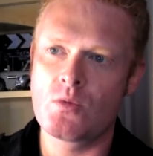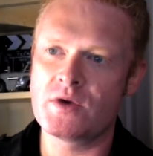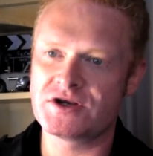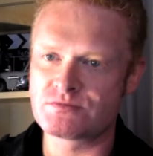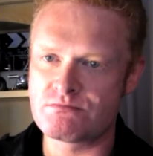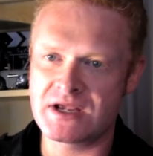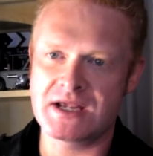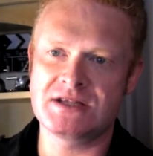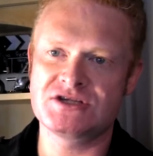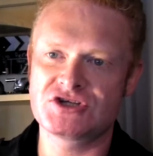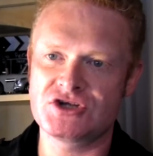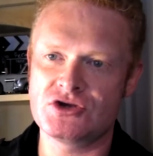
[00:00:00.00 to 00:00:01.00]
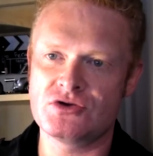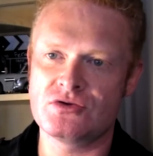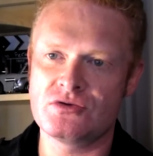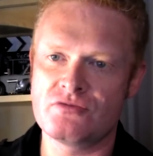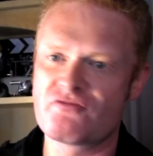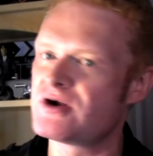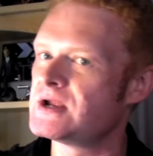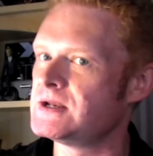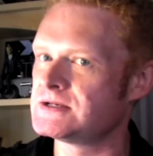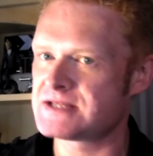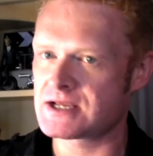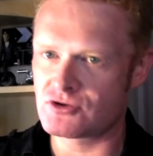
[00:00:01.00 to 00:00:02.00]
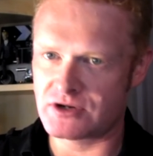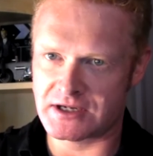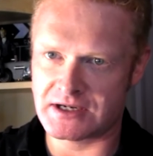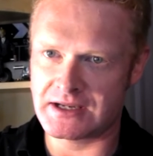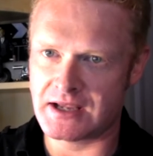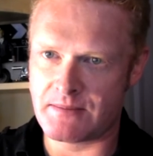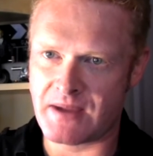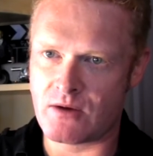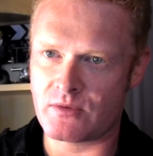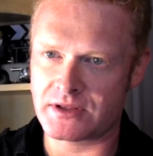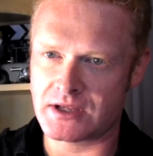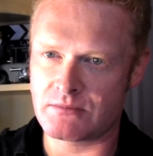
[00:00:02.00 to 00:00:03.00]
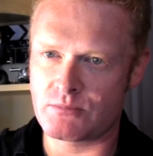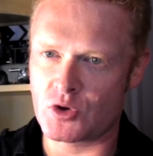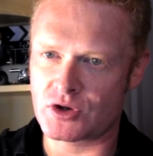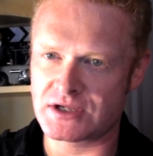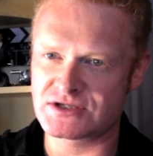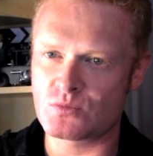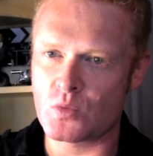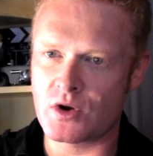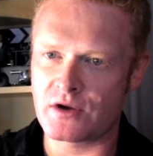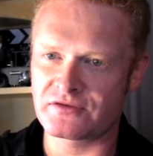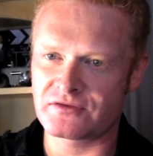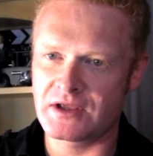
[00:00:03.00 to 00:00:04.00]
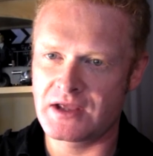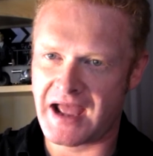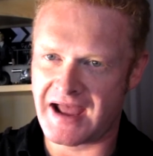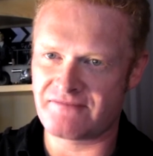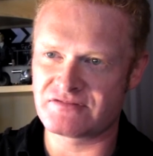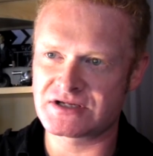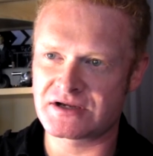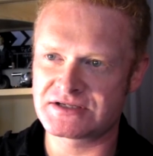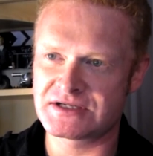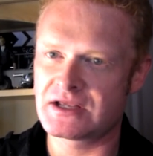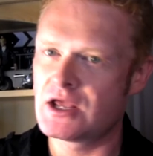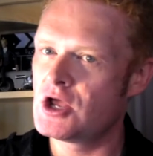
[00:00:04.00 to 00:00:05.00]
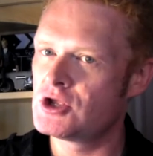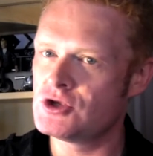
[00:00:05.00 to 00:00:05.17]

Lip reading: which means you really need to think critically about whether your book is worth advertising.